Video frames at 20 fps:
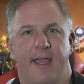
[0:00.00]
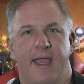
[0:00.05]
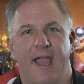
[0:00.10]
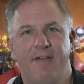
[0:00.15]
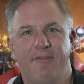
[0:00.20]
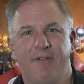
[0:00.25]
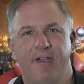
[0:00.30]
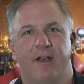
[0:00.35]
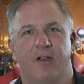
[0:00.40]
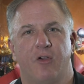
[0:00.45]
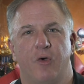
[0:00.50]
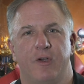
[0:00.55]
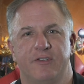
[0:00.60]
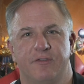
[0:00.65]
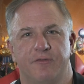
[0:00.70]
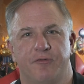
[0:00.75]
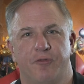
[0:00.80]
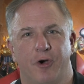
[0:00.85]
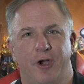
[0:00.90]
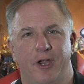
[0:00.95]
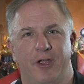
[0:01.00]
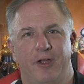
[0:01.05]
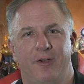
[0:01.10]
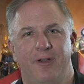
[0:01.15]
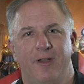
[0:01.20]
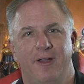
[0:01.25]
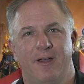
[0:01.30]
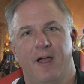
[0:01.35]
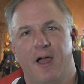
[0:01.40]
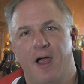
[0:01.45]
Hey, I've got a question for you.
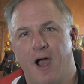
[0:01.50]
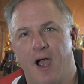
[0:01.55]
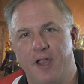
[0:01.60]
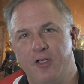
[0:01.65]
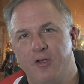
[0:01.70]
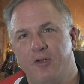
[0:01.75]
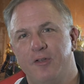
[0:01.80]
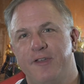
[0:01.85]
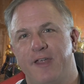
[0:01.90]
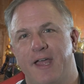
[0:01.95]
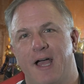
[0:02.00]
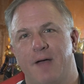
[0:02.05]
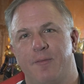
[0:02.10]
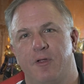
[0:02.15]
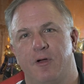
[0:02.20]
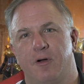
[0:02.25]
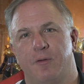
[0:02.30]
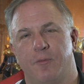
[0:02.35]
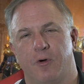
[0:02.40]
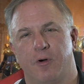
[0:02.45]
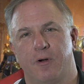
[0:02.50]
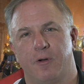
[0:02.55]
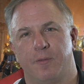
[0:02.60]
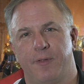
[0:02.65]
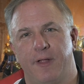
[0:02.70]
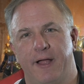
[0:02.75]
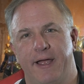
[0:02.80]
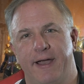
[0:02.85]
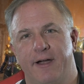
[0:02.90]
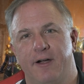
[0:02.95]
Are you a Diablo Immortal
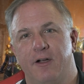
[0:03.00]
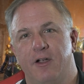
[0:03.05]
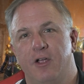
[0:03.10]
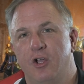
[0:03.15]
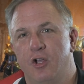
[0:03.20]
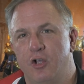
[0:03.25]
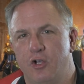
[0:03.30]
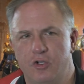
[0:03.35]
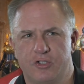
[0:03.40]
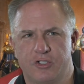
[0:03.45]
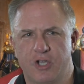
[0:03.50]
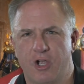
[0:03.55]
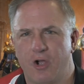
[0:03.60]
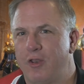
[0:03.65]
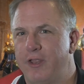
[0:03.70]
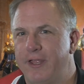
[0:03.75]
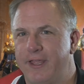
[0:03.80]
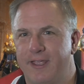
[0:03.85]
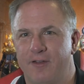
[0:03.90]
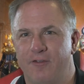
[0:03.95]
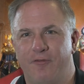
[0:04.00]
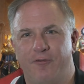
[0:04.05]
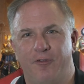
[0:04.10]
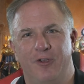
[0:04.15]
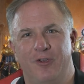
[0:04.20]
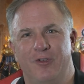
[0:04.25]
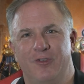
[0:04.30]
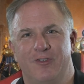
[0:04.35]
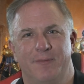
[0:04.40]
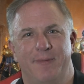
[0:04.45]
player who's totally
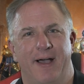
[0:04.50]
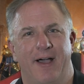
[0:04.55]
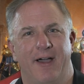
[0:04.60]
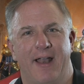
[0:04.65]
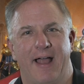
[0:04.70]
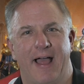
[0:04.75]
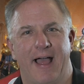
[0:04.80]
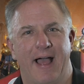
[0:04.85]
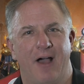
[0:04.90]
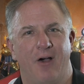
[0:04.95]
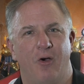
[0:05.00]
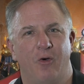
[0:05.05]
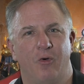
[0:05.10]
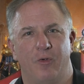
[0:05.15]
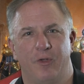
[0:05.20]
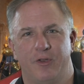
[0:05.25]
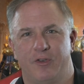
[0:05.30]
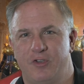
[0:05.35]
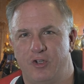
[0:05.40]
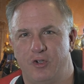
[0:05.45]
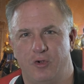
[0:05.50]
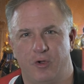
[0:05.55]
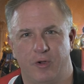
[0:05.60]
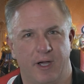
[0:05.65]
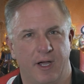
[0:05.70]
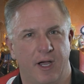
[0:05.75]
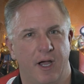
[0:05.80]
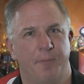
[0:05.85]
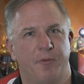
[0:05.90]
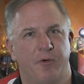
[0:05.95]
confused about how to
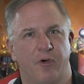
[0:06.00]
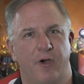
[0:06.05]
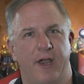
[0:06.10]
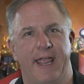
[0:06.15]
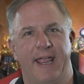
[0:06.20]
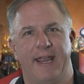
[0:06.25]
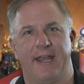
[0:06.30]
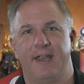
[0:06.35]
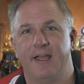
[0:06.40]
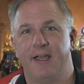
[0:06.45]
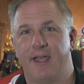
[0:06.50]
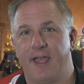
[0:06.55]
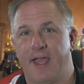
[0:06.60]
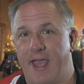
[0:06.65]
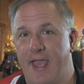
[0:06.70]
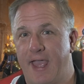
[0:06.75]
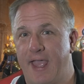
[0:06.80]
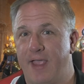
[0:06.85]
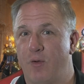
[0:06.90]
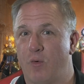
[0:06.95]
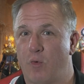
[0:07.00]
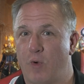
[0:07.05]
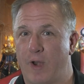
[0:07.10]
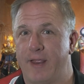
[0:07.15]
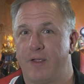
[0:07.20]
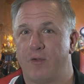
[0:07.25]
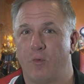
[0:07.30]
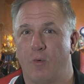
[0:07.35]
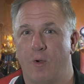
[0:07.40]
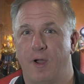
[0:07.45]
upgrade a
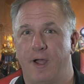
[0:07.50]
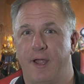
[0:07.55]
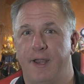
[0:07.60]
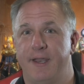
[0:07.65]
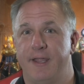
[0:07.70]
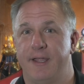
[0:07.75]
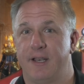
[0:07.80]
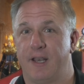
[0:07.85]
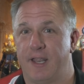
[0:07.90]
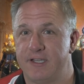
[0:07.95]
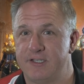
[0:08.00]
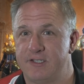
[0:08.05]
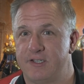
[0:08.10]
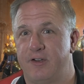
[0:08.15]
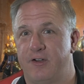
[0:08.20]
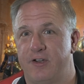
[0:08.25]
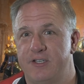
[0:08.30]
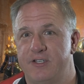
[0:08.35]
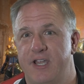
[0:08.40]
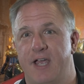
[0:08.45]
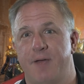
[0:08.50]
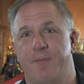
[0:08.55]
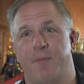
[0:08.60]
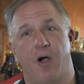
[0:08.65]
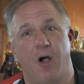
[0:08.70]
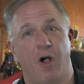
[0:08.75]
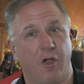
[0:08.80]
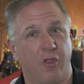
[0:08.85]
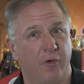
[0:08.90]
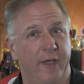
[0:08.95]
rank 1 legendary gem
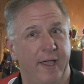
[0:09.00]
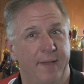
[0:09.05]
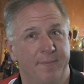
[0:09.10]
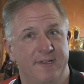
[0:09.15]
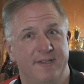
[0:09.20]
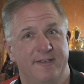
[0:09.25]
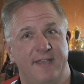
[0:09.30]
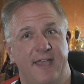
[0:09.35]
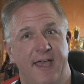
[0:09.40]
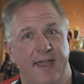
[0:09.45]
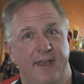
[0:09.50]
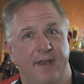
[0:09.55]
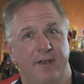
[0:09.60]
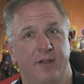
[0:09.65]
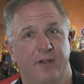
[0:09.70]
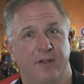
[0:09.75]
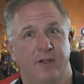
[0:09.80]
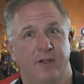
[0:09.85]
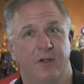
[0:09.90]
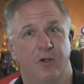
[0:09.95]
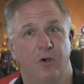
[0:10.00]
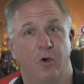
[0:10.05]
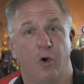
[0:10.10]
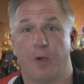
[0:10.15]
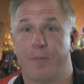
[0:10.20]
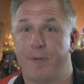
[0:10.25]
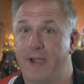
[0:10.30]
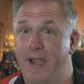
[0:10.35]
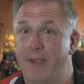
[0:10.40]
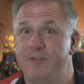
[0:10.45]
all the way up to 10?
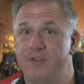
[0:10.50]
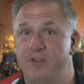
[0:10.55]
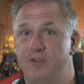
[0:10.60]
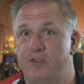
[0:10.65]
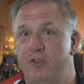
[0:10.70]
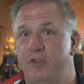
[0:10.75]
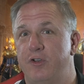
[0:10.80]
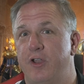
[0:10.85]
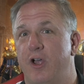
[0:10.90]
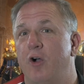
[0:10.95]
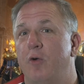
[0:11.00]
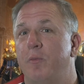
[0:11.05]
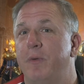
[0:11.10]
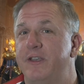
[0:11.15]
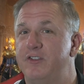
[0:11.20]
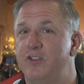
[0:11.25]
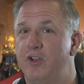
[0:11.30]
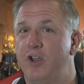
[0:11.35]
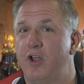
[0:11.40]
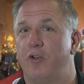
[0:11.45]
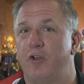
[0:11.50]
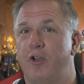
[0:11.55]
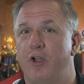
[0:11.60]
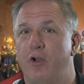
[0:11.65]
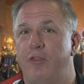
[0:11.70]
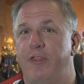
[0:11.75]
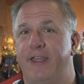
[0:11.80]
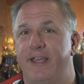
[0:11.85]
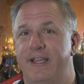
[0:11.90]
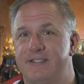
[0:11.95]
Or perhaps you do know, but you don't
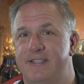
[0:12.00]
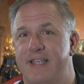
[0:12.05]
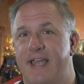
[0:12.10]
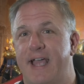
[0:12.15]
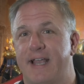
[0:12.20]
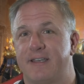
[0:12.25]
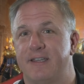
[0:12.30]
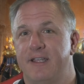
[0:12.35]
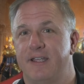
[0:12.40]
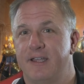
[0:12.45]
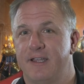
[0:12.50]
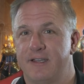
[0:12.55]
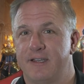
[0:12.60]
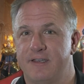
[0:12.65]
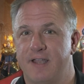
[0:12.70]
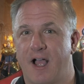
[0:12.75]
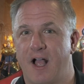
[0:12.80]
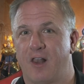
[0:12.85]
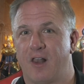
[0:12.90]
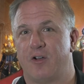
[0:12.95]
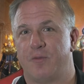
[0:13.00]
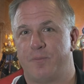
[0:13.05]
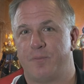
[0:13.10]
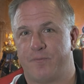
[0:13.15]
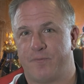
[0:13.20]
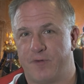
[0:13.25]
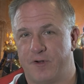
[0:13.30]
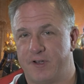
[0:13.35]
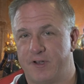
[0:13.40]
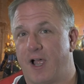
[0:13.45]
know the exact dollar
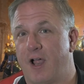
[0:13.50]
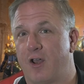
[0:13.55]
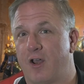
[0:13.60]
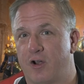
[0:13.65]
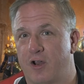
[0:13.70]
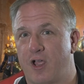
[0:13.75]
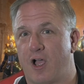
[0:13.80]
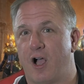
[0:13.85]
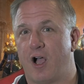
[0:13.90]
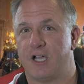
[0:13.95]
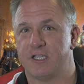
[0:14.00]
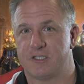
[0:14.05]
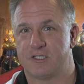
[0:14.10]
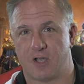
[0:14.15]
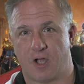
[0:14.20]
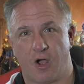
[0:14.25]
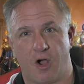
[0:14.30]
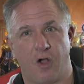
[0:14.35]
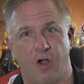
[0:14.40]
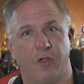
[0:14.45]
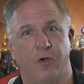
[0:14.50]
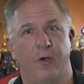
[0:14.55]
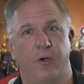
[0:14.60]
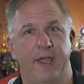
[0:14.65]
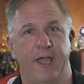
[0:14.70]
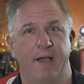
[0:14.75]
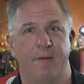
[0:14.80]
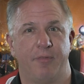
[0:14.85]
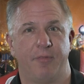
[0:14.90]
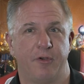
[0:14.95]
for dollar cost all the
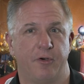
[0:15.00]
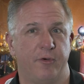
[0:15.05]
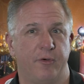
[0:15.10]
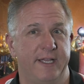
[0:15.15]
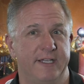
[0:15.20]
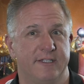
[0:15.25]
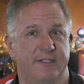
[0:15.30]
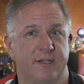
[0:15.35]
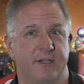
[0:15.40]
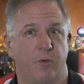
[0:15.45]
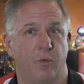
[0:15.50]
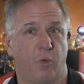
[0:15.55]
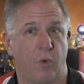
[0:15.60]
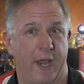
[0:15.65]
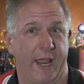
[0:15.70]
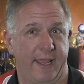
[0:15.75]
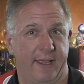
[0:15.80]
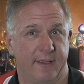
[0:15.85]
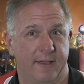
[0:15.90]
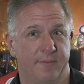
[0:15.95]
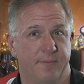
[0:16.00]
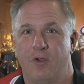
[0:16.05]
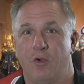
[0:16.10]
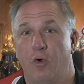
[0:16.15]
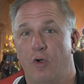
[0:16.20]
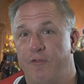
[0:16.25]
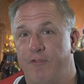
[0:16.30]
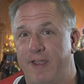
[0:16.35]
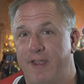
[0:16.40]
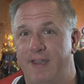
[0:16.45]
way up through each rank.
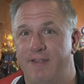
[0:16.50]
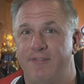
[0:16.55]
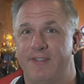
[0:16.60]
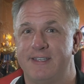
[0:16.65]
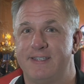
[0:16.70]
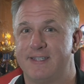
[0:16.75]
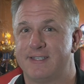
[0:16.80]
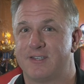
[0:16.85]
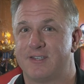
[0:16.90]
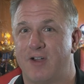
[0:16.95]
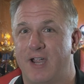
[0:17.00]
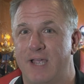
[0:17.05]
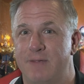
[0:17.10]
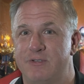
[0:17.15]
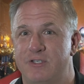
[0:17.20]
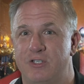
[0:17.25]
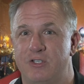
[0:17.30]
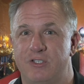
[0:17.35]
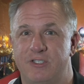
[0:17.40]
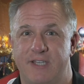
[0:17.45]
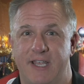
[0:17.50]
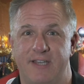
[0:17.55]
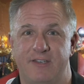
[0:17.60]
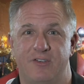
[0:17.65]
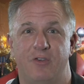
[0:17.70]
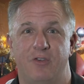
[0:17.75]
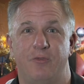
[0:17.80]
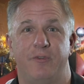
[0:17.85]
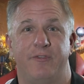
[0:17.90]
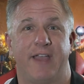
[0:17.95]
Well, if any of this describes you, stay
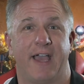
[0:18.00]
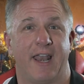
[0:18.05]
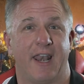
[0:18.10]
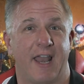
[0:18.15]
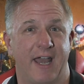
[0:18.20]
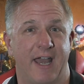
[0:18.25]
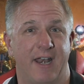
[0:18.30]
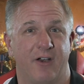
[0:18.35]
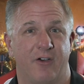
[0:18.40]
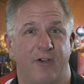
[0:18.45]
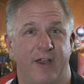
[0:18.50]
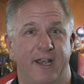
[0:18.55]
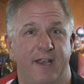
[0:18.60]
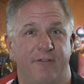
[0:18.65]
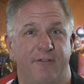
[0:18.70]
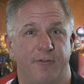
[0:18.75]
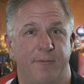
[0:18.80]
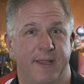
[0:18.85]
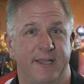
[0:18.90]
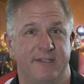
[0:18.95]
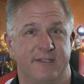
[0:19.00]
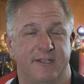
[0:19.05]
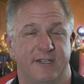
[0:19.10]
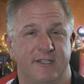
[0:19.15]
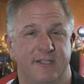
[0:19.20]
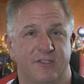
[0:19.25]
tuned. We've got a lot of great information in